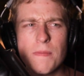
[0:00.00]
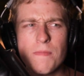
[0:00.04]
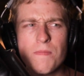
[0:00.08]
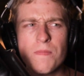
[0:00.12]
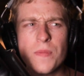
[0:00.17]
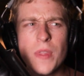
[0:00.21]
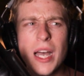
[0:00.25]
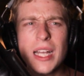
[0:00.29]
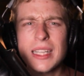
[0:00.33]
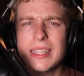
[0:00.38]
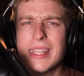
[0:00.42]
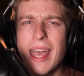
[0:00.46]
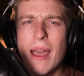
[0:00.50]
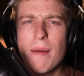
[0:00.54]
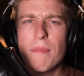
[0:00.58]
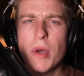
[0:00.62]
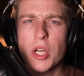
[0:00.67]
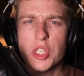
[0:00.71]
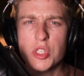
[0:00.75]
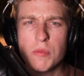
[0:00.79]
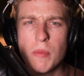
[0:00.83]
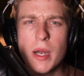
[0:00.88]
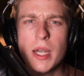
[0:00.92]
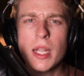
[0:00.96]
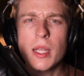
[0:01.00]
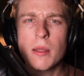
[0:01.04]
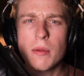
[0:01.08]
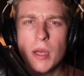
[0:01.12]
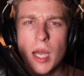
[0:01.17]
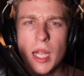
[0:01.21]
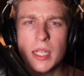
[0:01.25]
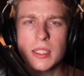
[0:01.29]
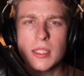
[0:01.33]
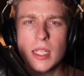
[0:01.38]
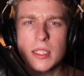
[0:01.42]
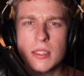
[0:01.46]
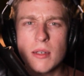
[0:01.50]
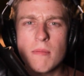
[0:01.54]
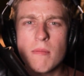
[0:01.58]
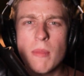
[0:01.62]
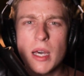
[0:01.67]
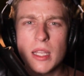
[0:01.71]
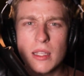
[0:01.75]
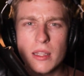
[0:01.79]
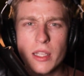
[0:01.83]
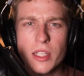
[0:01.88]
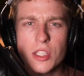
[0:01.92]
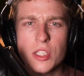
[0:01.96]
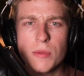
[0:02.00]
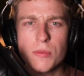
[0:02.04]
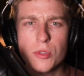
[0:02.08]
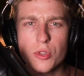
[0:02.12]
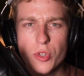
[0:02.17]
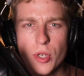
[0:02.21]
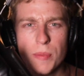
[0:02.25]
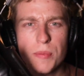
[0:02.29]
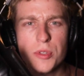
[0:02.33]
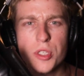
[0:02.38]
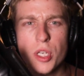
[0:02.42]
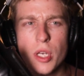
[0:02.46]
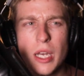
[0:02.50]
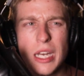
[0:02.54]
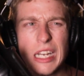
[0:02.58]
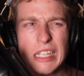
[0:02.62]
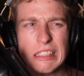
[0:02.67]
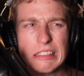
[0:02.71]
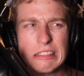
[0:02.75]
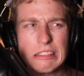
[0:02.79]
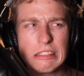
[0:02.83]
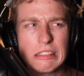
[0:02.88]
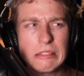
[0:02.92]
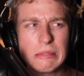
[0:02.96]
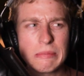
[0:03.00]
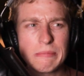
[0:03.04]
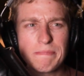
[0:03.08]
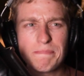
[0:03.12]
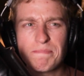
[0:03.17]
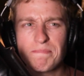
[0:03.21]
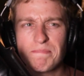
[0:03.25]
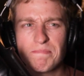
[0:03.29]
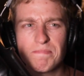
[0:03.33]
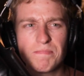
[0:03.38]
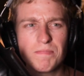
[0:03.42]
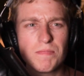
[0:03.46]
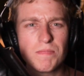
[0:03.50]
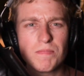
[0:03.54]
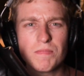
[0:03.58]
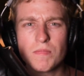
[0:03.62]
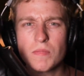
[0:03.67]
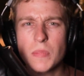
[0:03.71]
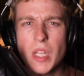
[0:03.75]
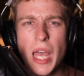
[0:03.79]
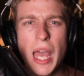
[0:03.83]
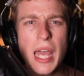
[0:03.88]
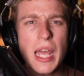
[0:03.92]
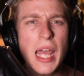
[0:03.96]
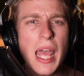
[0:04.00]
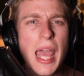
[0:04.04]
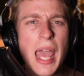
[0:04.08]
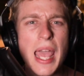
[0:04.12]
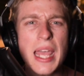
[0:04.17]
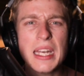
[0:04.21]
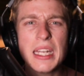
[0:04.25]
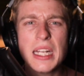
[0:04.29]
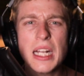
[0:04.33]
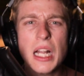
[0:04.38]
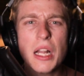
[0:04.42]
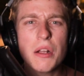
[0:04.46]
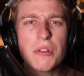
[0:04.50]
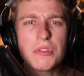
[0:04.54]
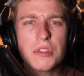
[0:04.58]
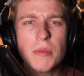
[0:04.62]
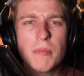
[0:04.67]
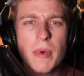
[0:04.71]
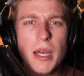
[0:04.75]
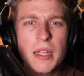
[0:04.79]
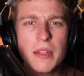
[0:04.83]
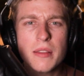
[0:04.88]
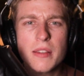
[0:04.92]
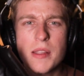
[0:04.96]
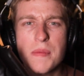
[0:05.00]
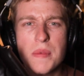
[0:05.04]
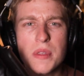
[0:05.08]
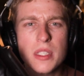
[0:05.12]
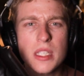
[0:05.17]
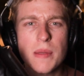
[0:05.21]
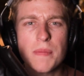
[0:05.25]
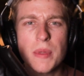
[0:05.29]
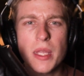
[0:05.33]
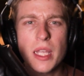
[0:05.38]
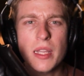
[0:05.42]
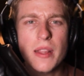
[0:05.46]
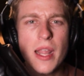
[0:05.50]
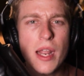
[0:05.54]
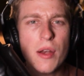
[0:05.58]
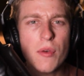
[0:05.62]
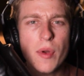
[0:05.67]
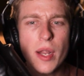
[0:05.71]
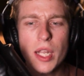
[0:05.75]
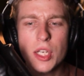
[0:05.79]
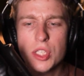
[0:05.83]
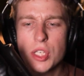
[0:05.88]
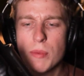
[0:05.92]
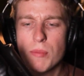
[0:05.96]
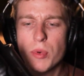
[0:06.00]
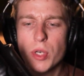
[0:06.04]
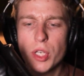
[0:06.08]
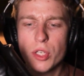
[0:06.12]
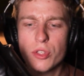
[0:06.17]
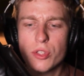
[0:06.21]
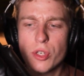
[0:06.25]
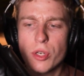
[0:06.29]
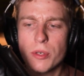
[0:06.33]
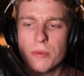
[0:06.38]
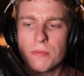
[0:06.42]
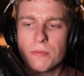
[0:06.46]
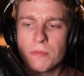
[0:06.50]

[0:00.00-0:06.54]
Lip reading: not that much money. It's a monthly subscription, and it's at $80 a month, something in that range, I'm pretty sure.